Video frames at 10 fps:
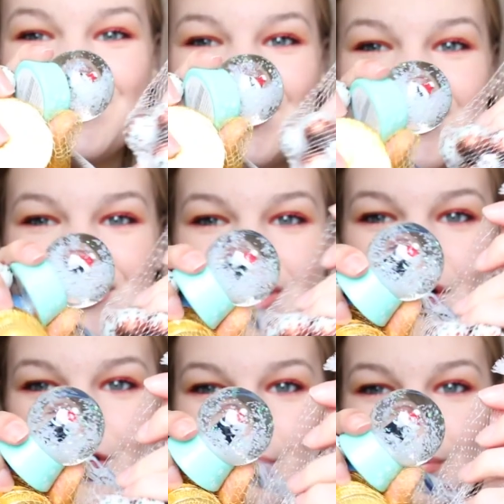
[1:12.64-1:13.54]
also just
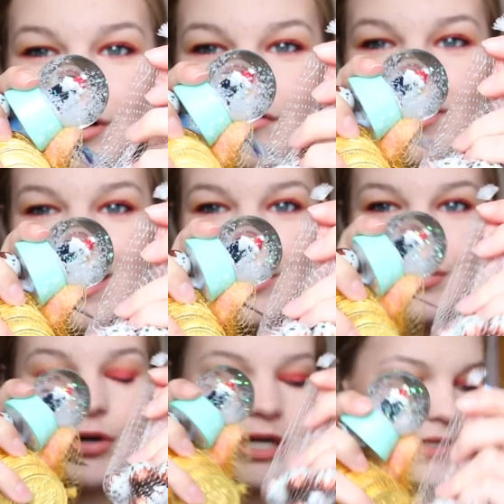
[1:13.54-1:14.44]
got a couple of other
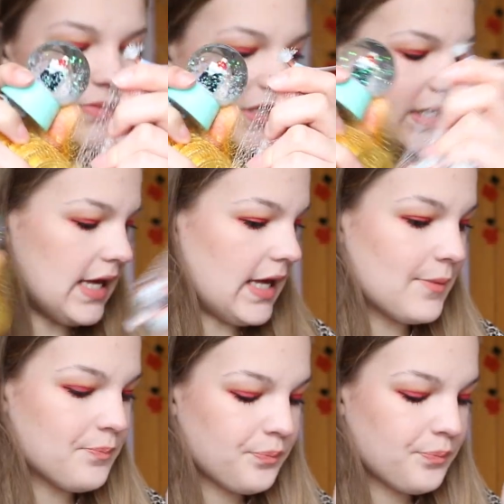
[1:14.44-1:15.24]
little Christmassy